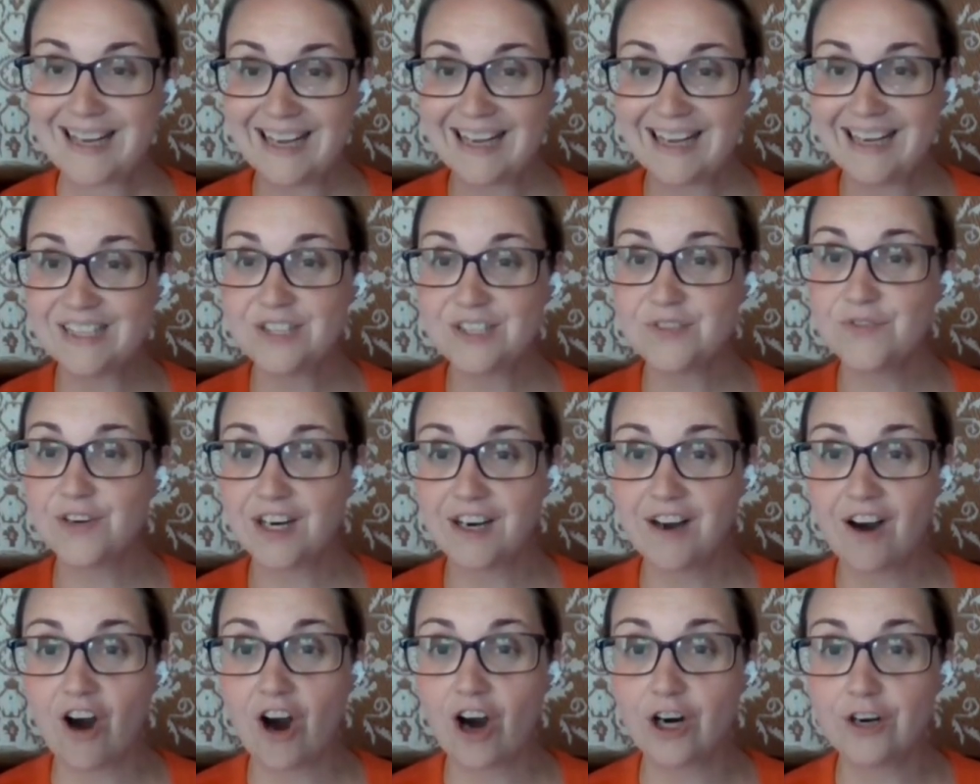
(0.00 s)
It's very
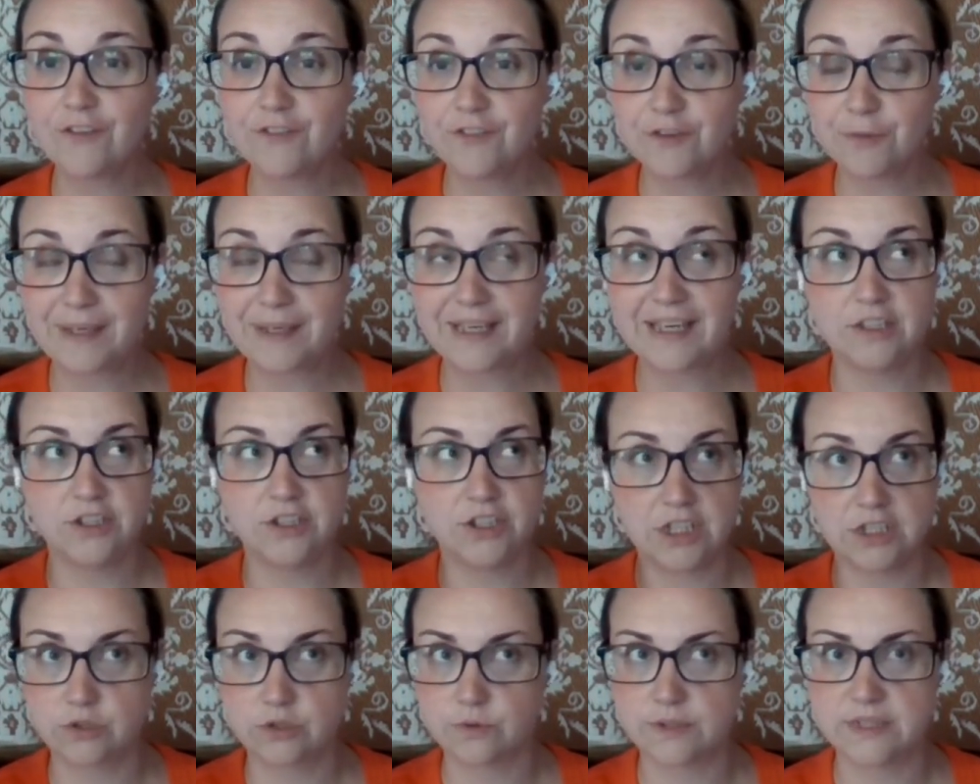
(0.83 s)
hard for me. I
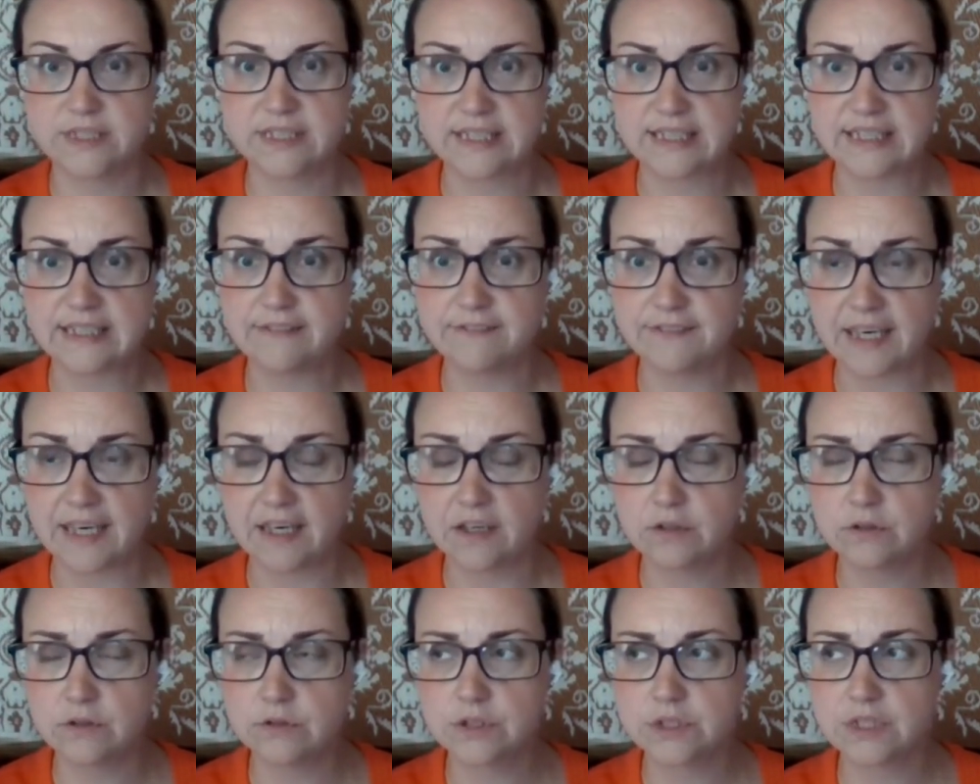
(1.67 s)
just recently
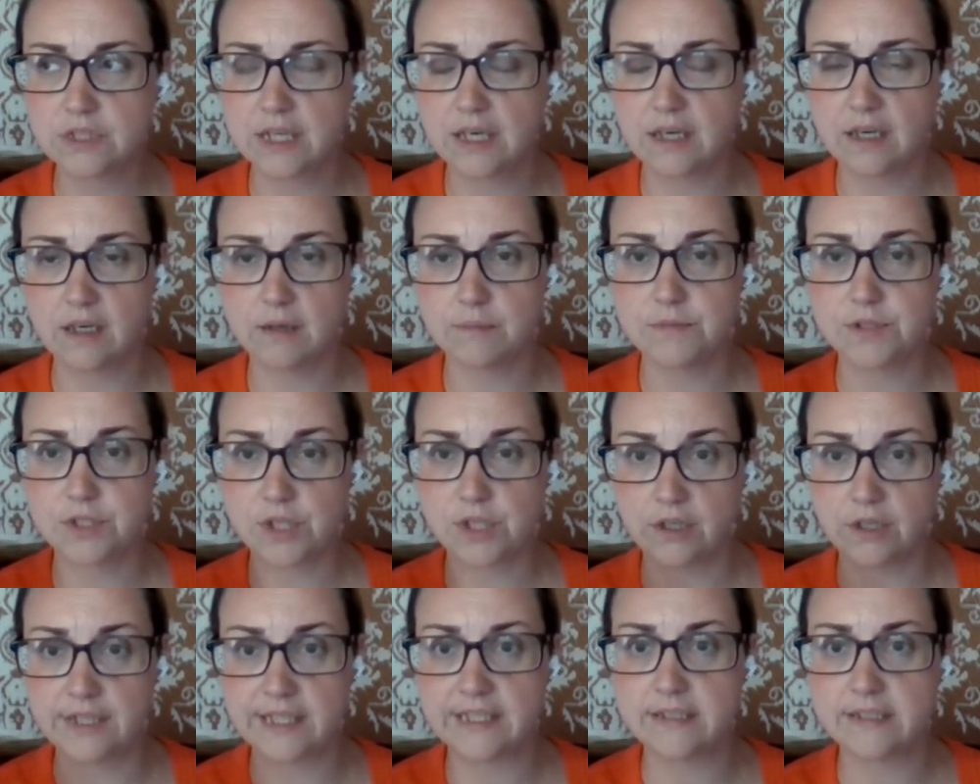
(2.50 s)
found um,
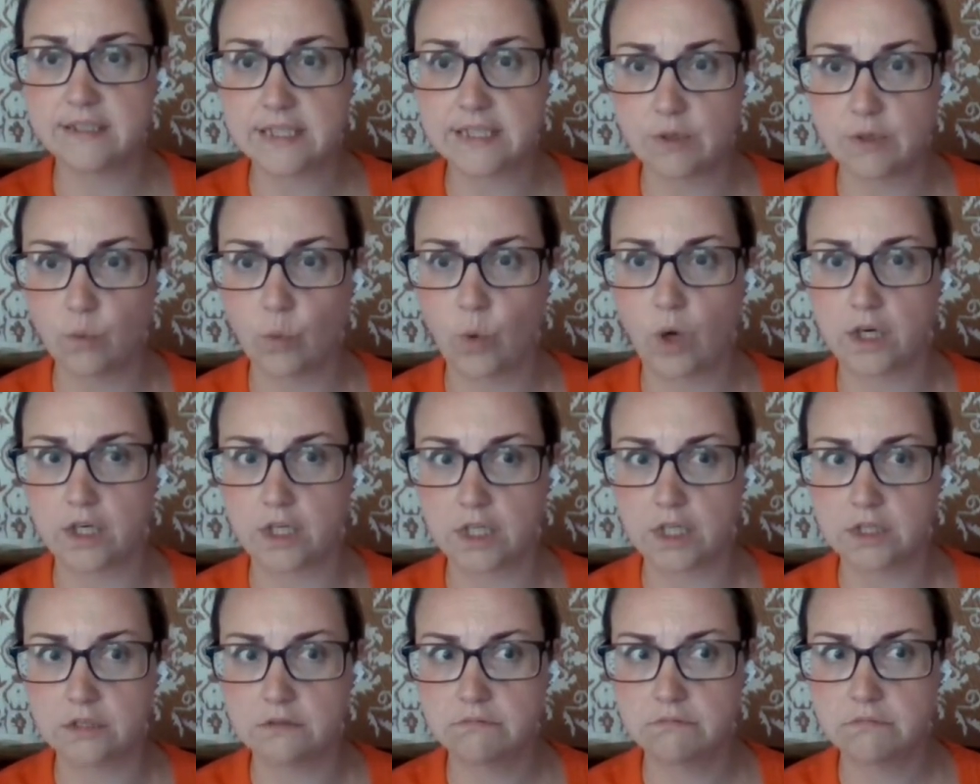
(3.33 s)
sardines in
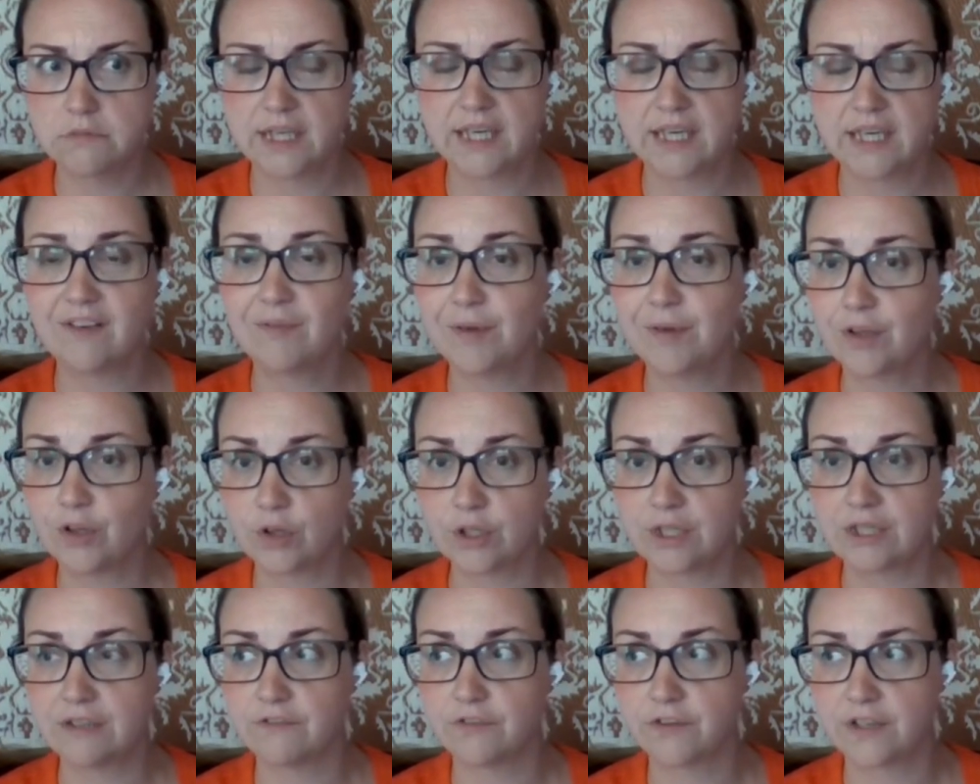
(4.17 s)
water, and I've been
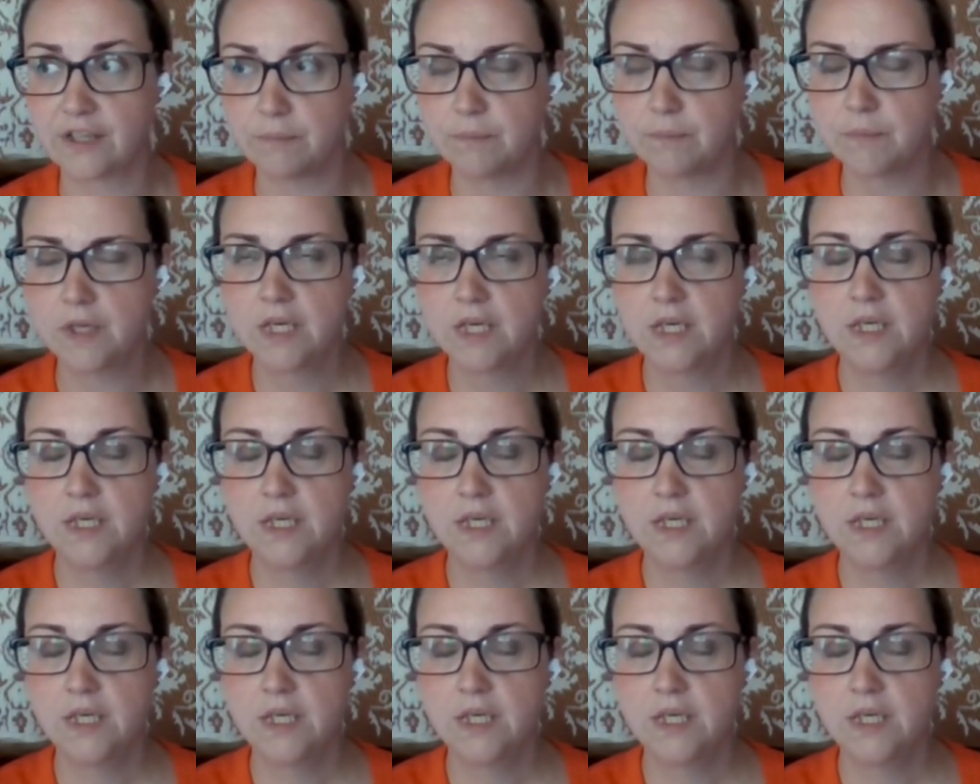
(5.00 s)
looking for them.